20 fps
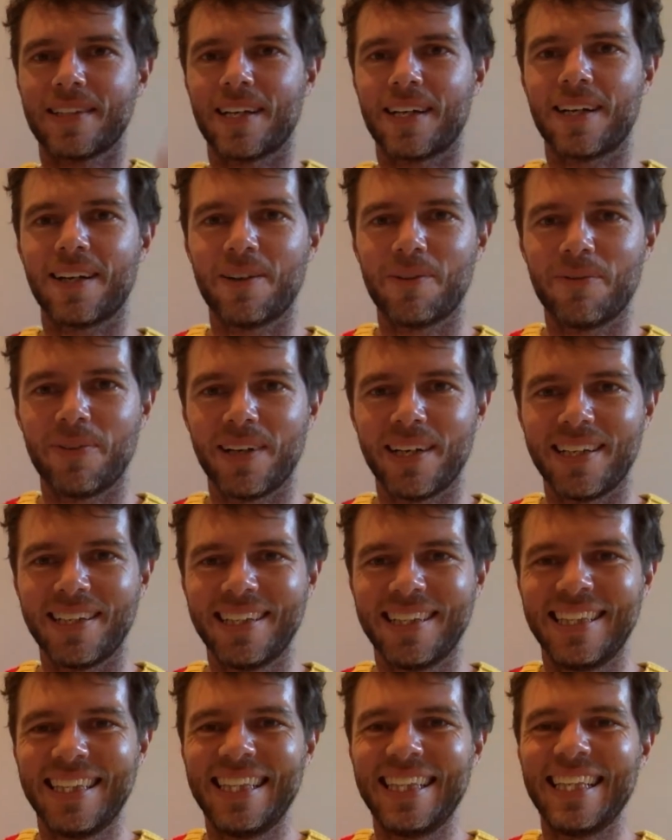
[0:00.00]
Isn't that kind of funny?
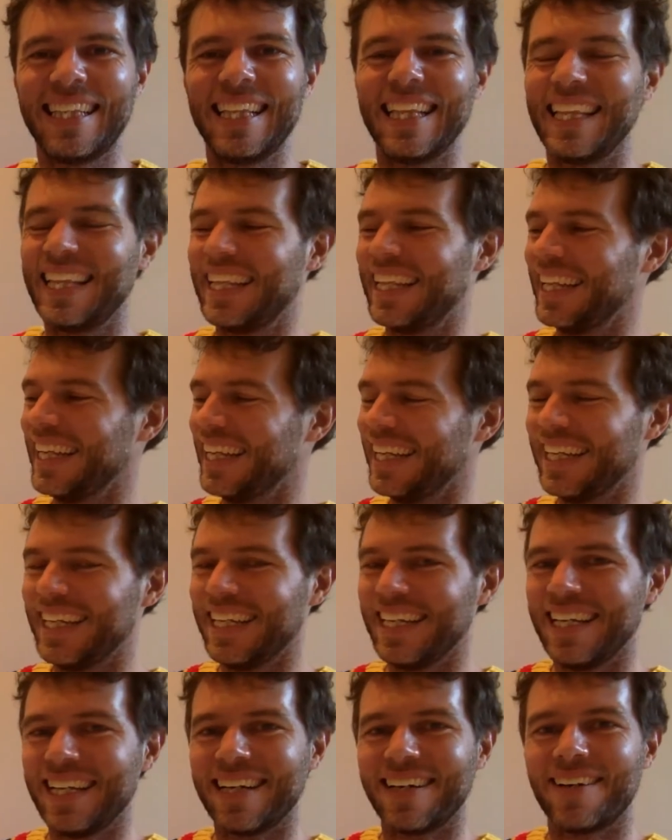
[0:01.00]

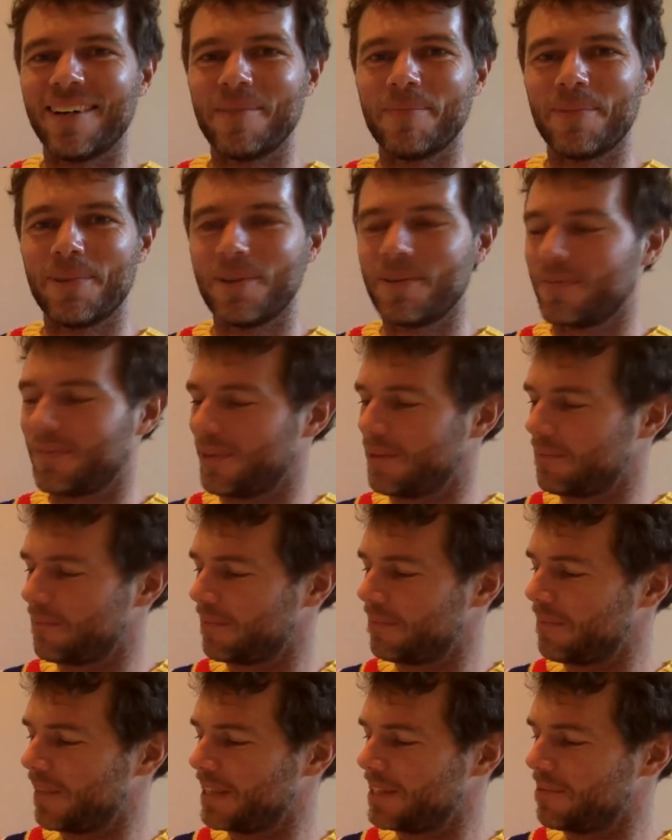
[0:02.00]
I hope you've
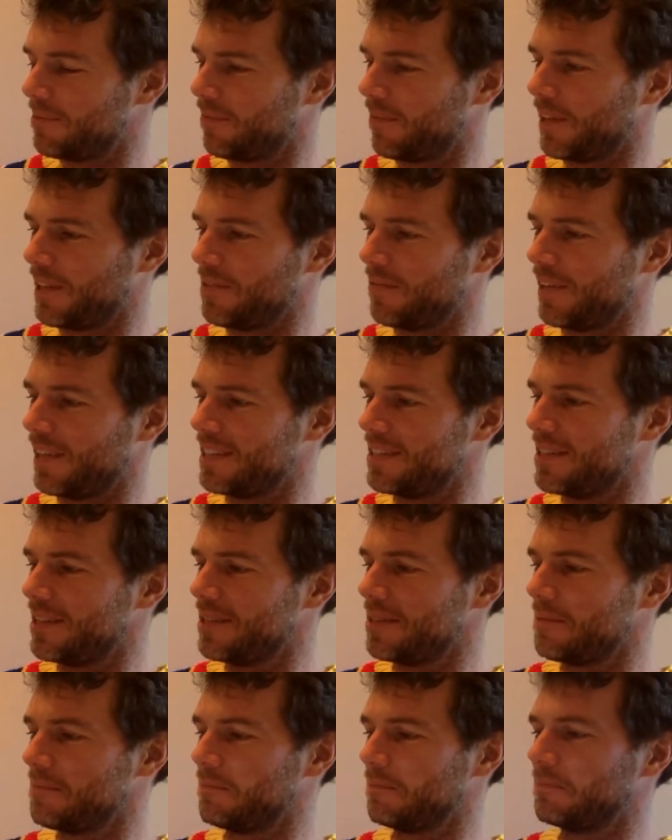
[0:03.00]
made some funny
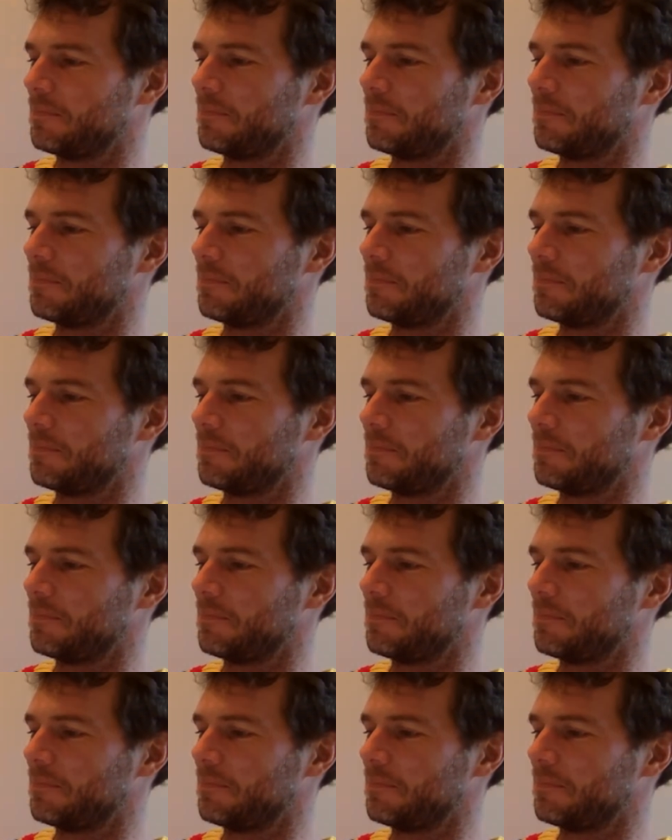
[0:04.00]
faces.